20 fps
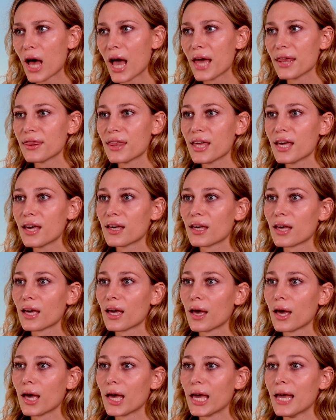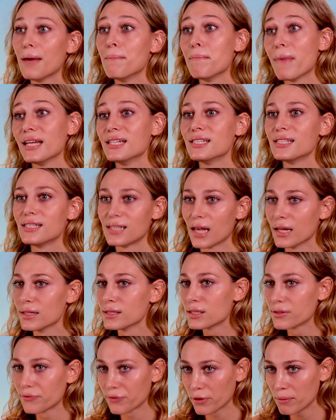I think it made
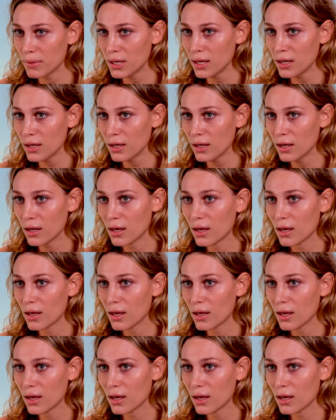sense for me.